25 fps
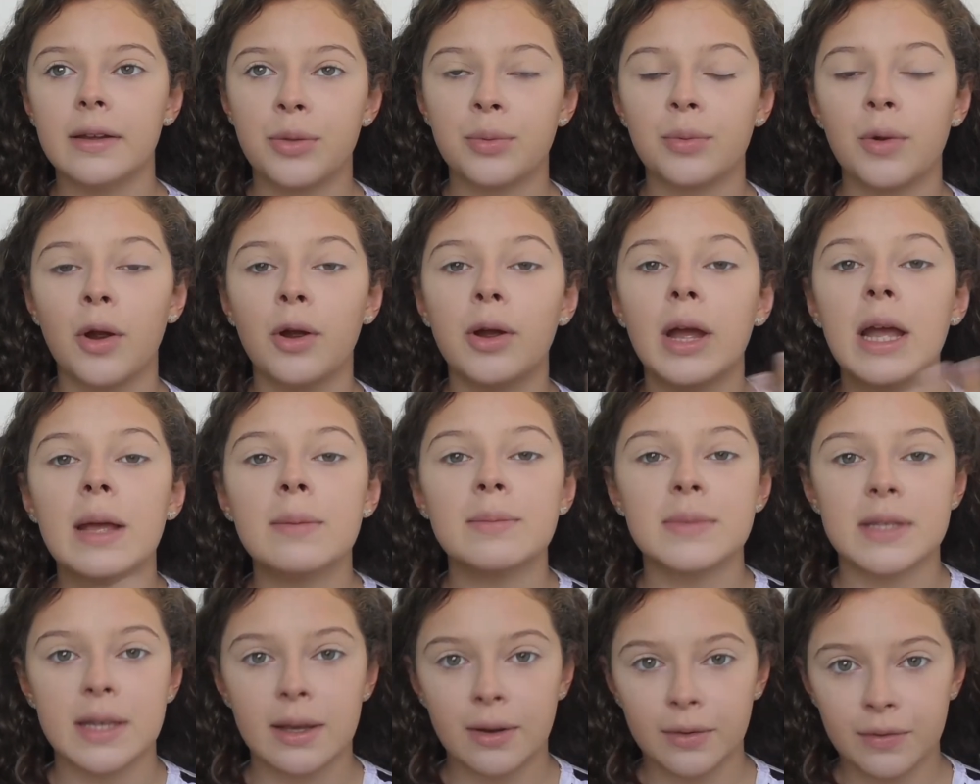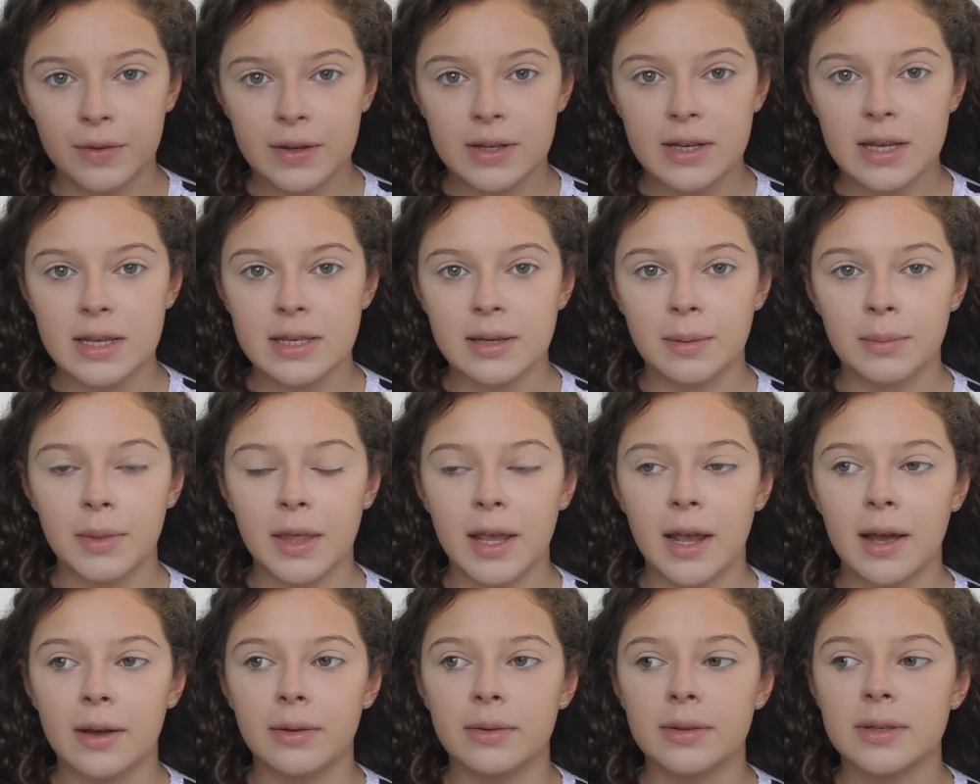throw himself into
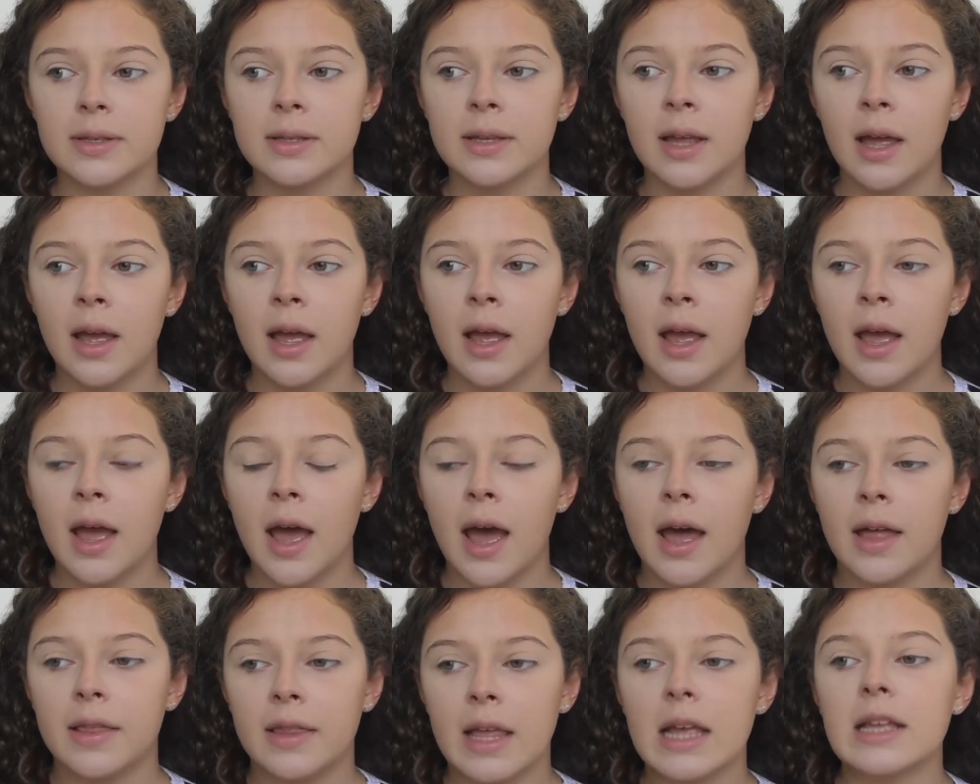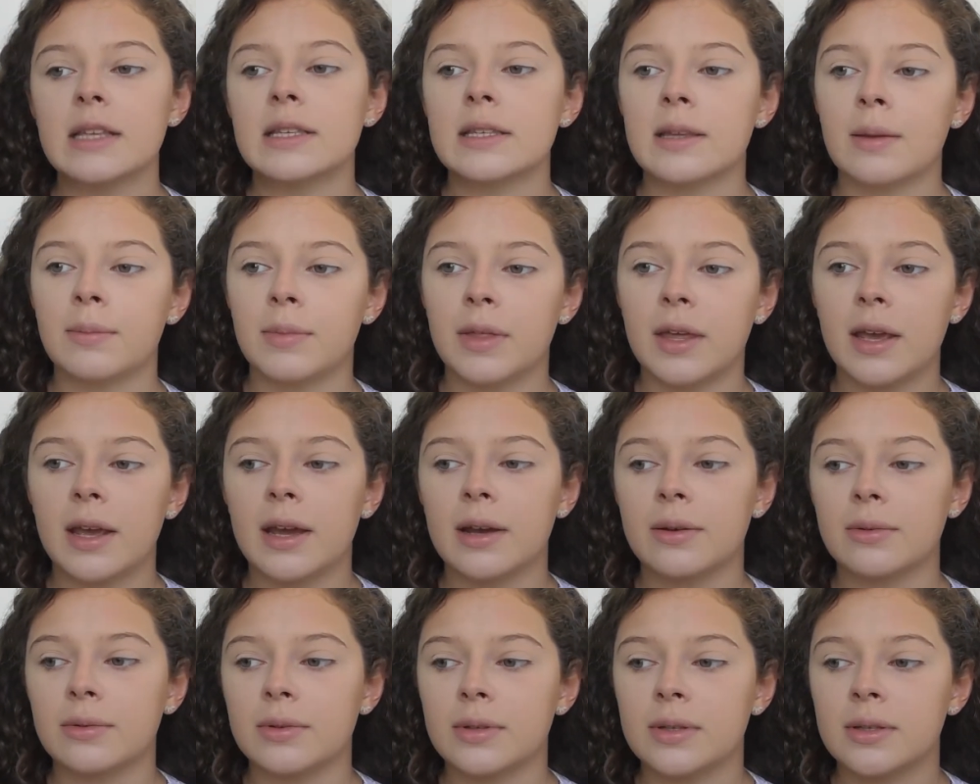something else and that's something
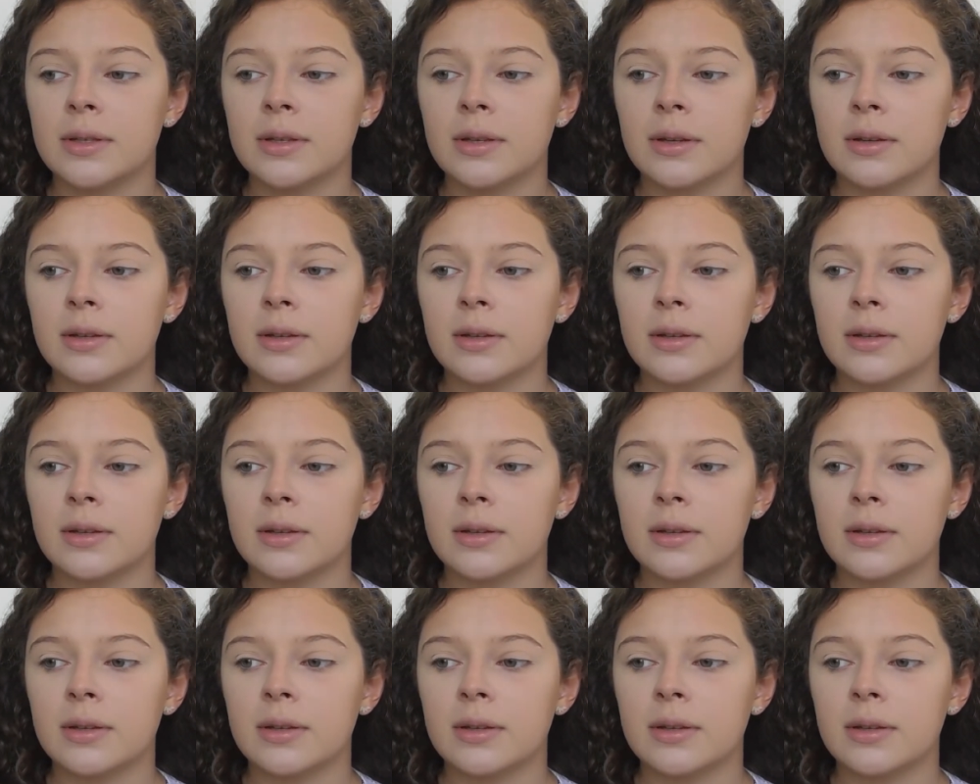else